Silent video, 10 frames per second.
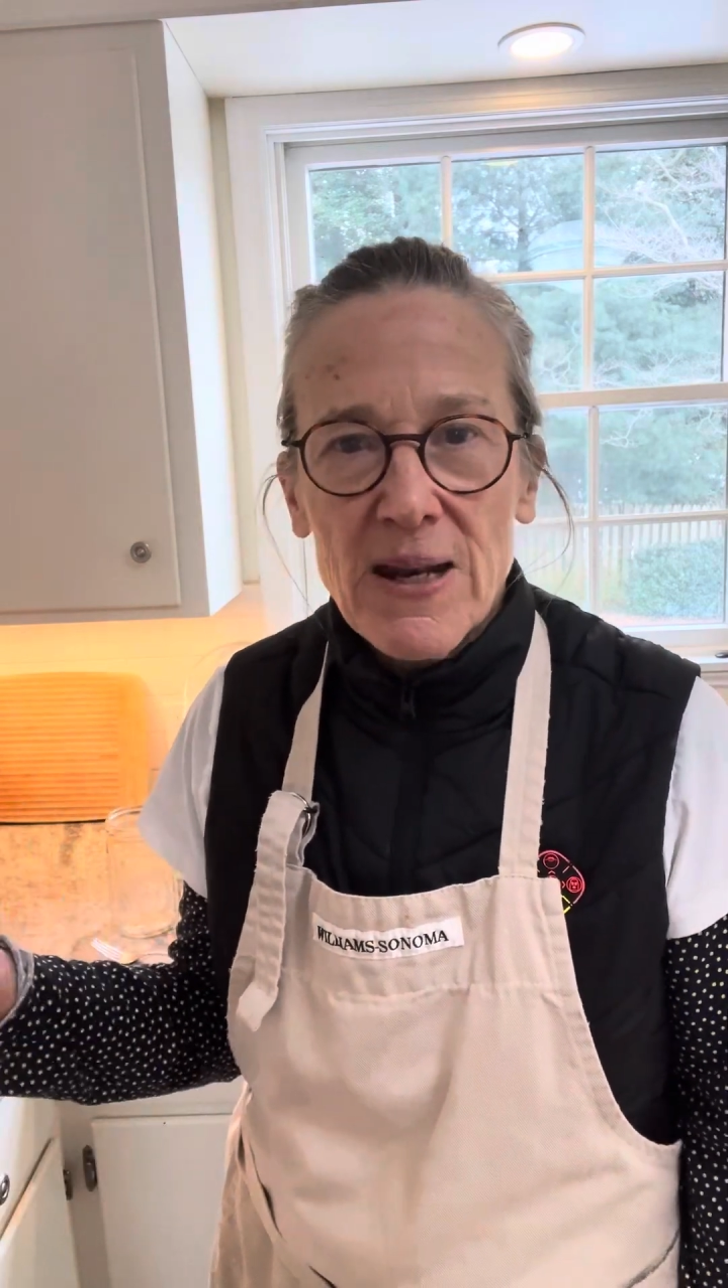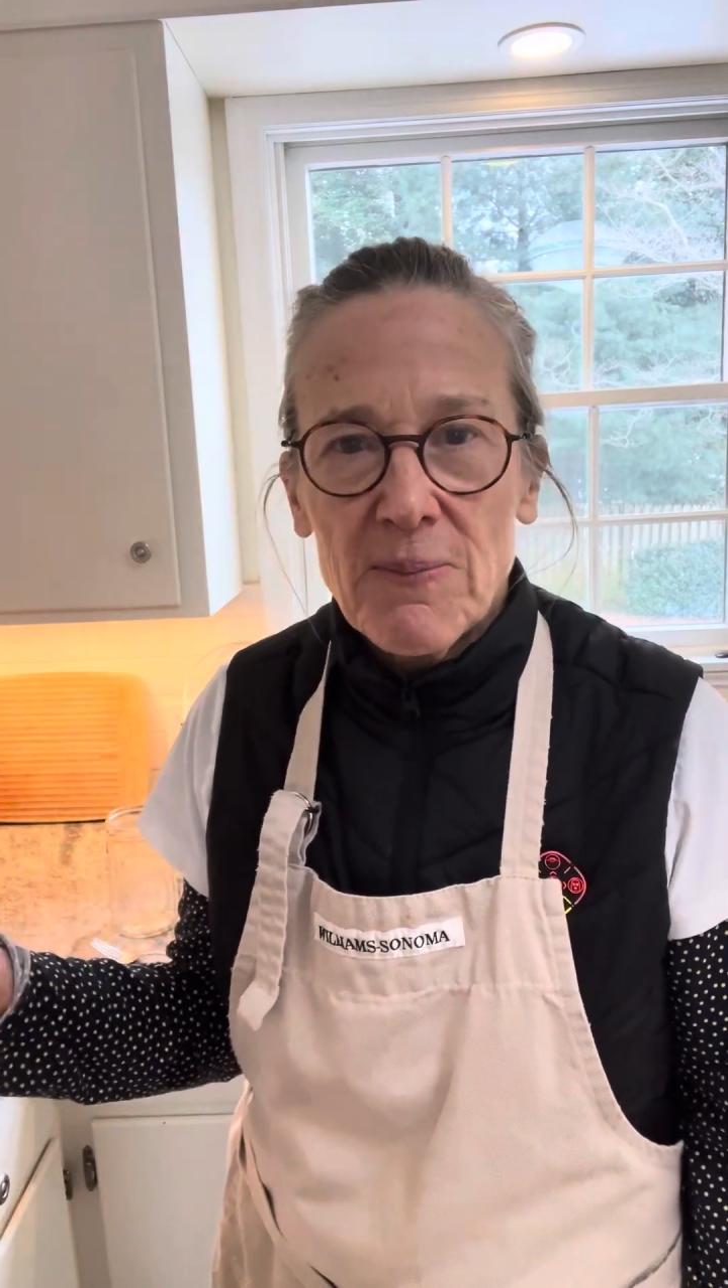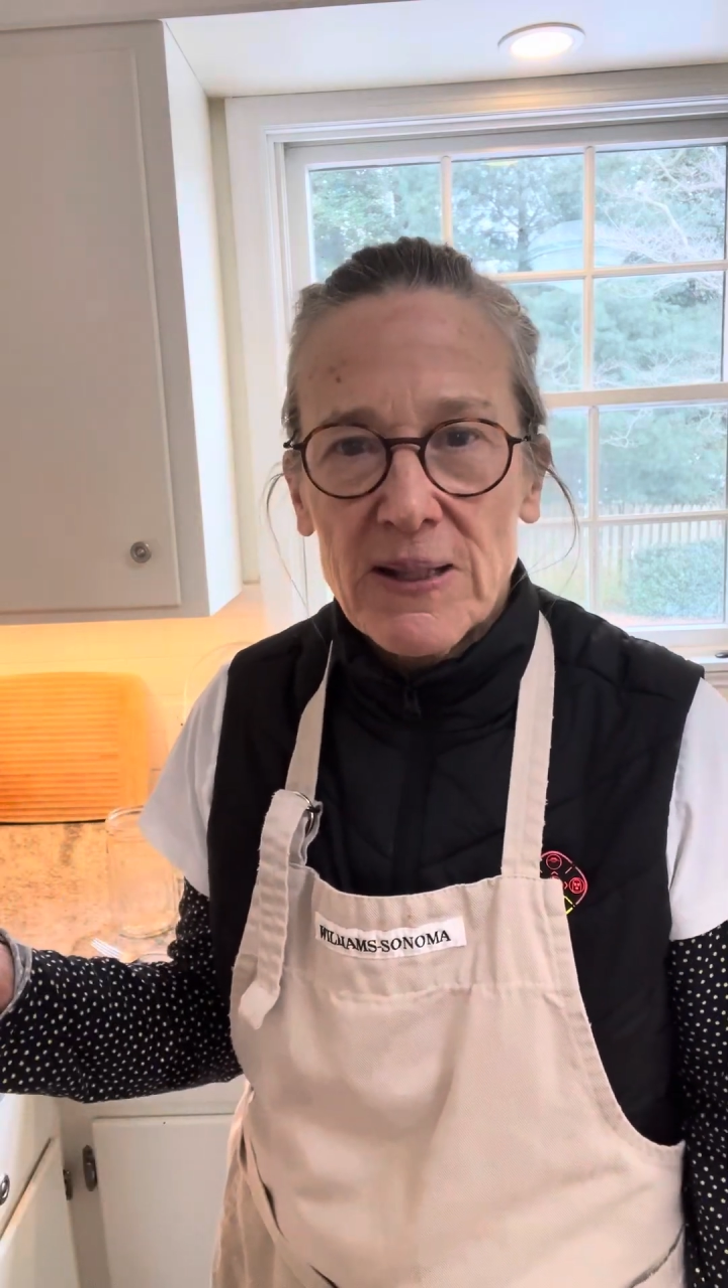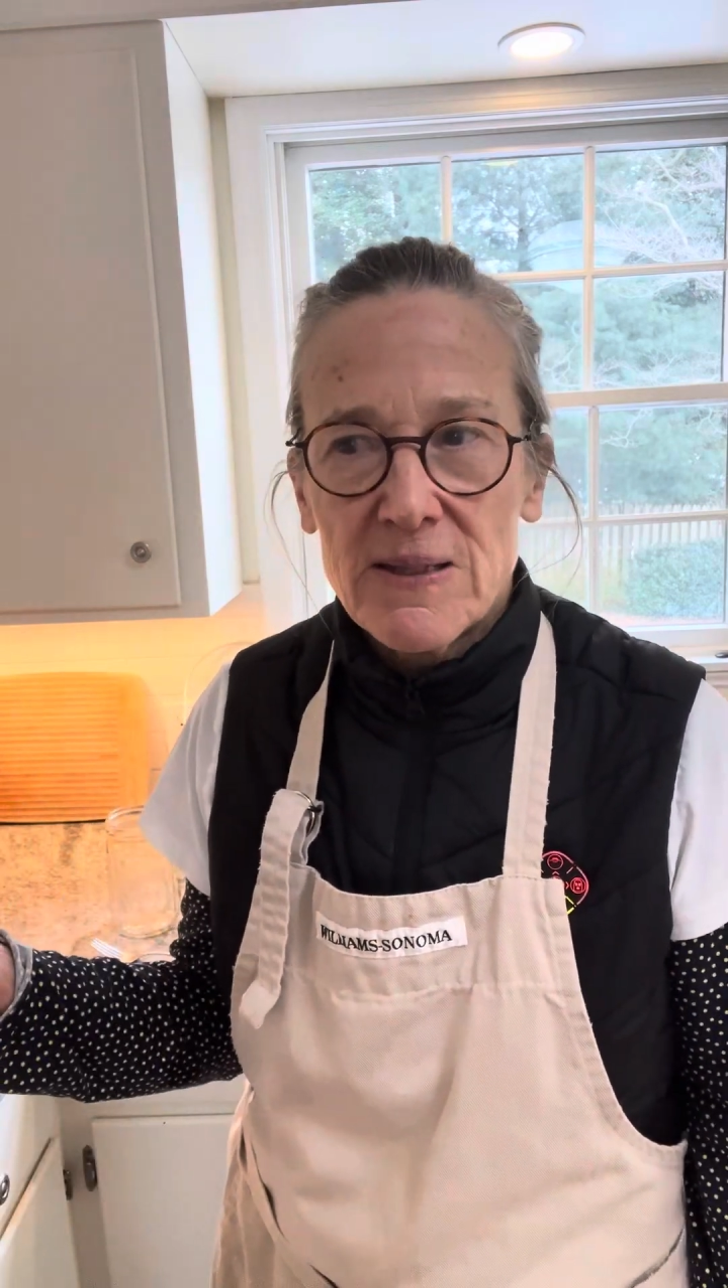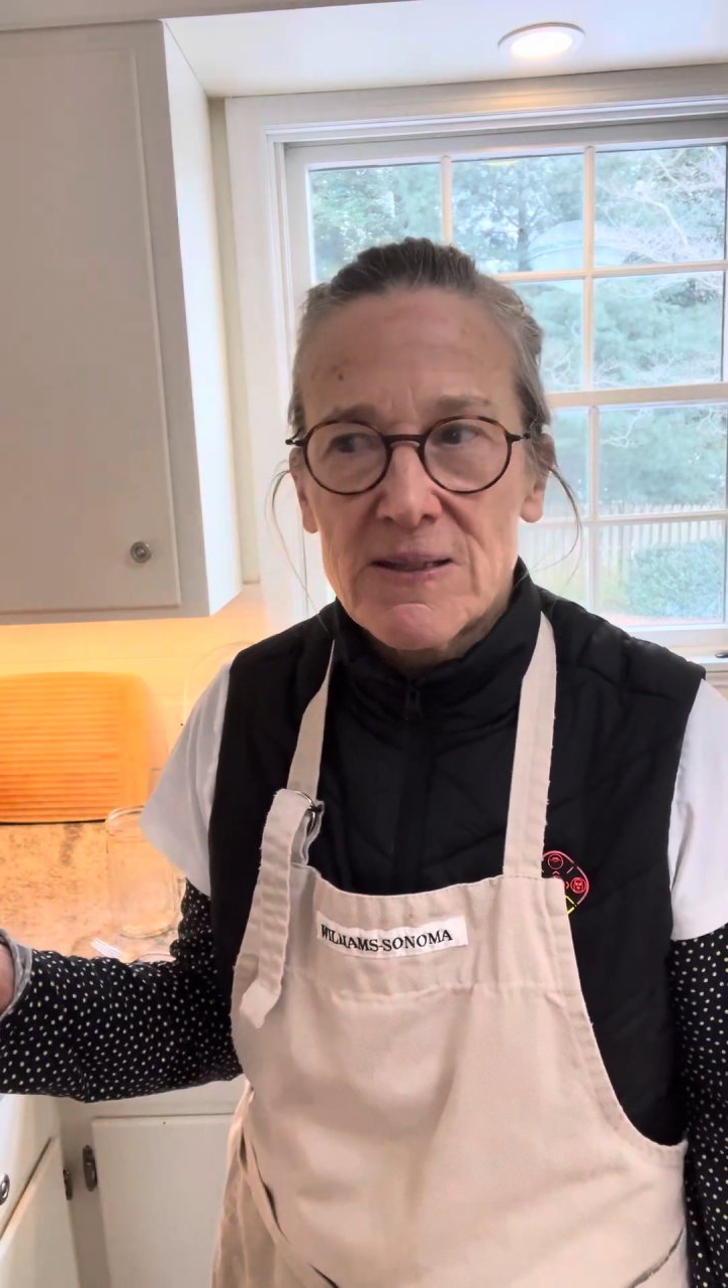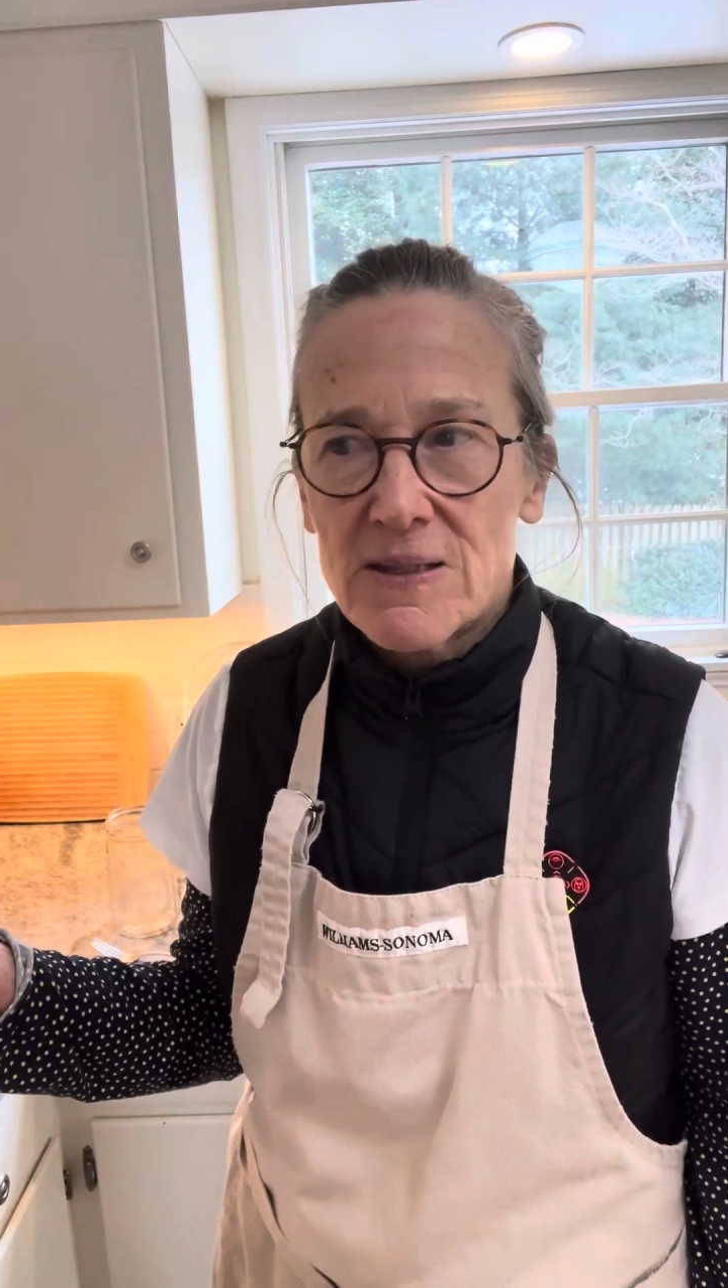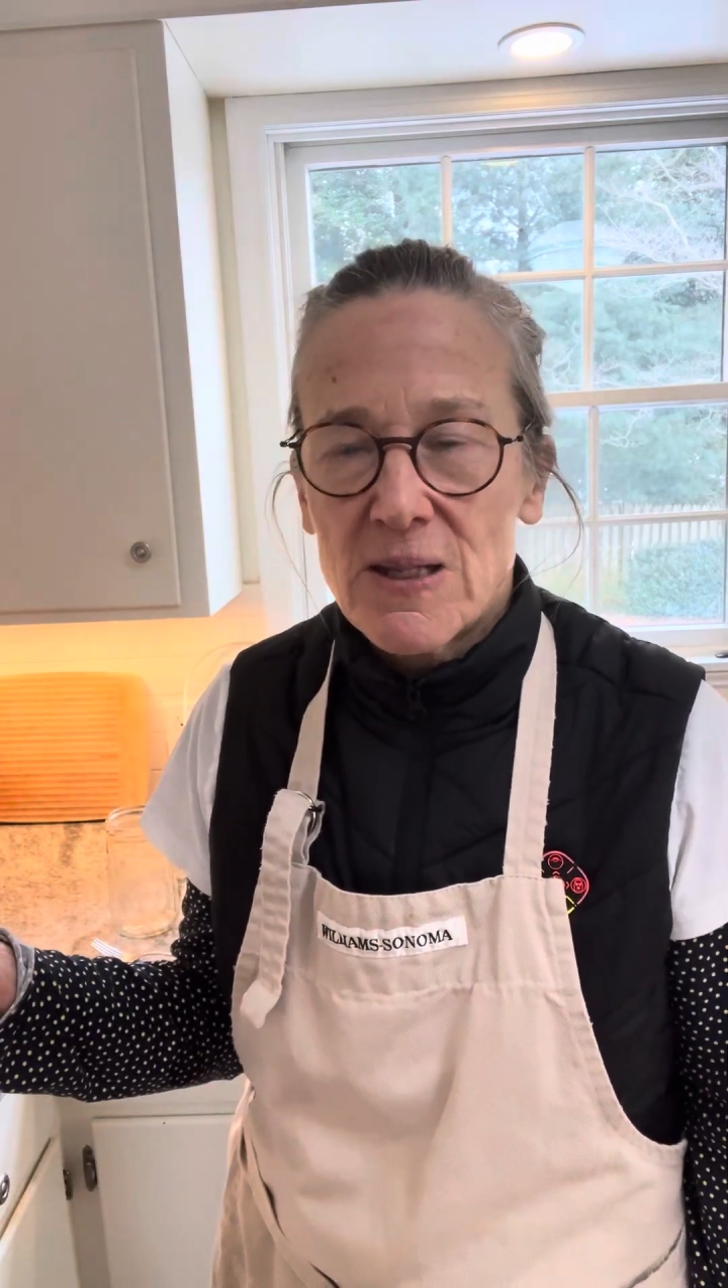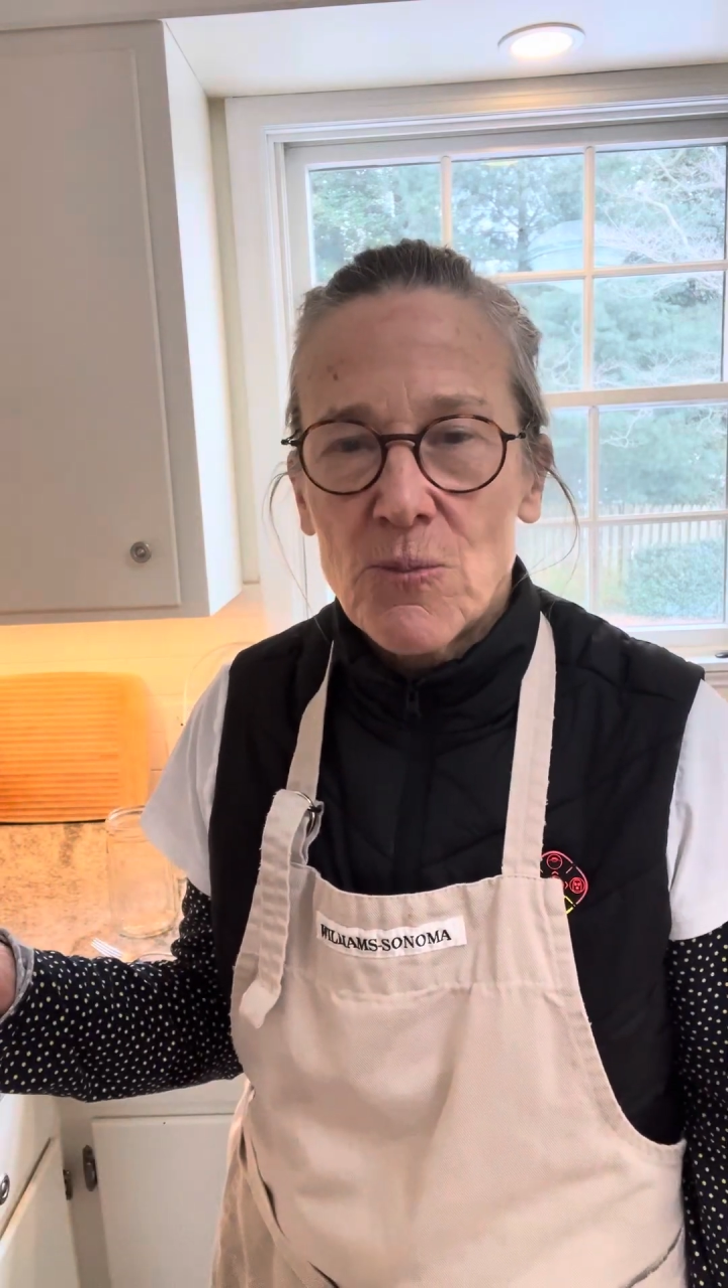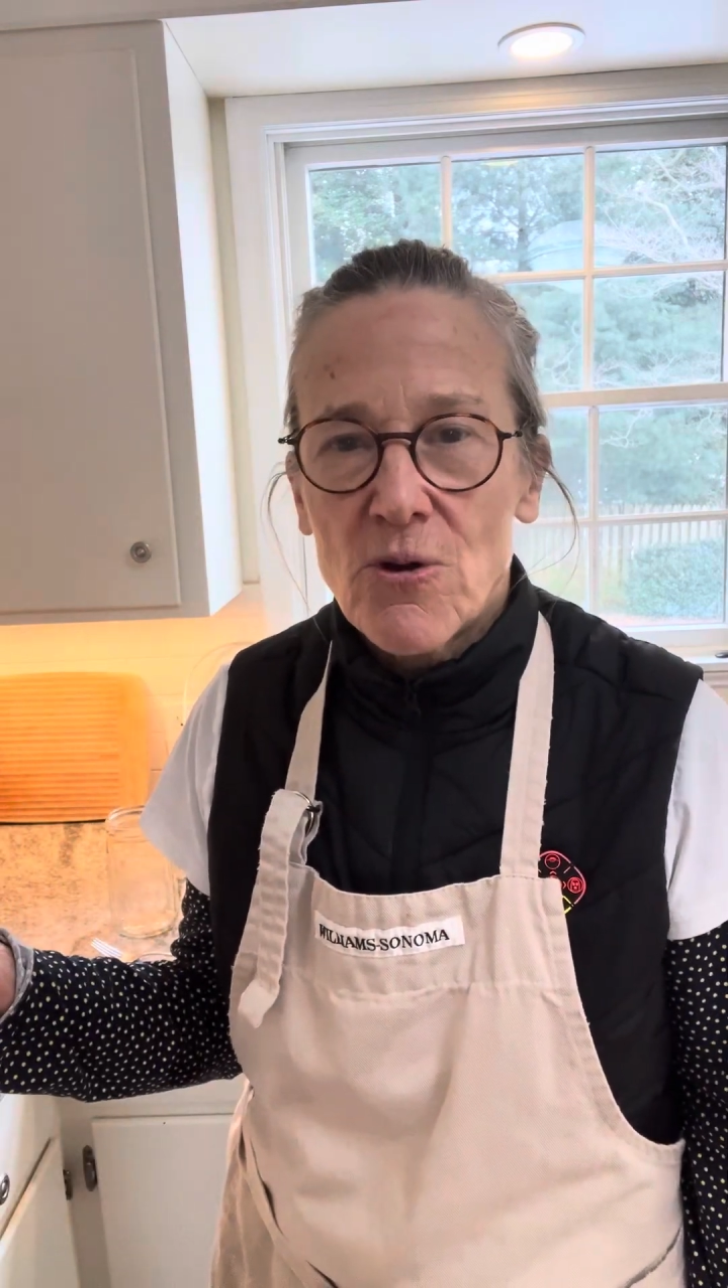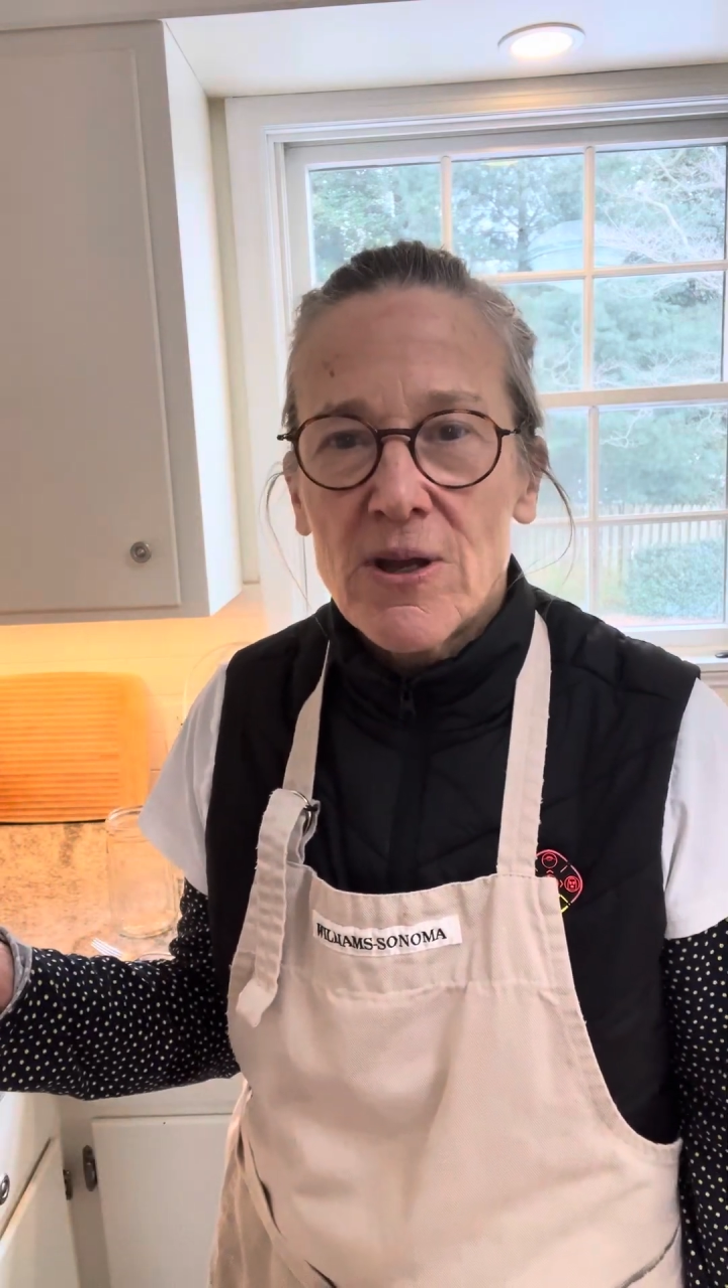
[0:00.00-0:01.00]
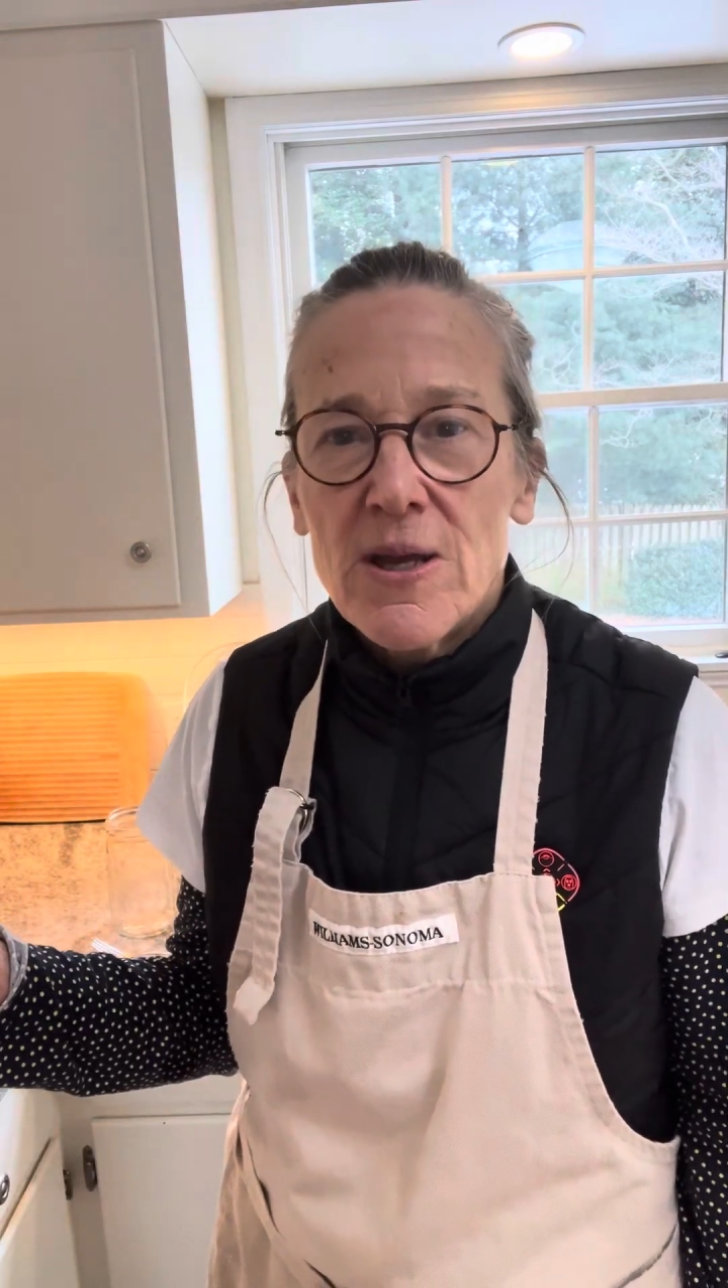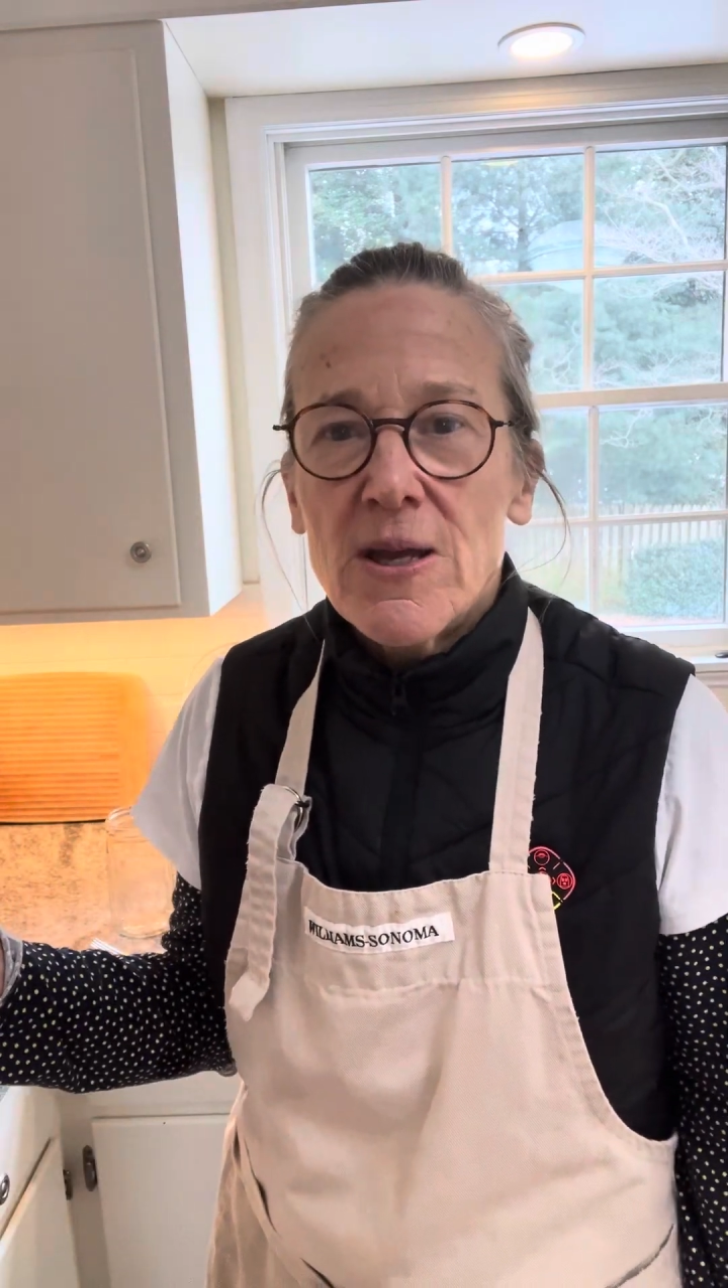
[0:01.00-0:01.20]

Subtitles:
about this anymore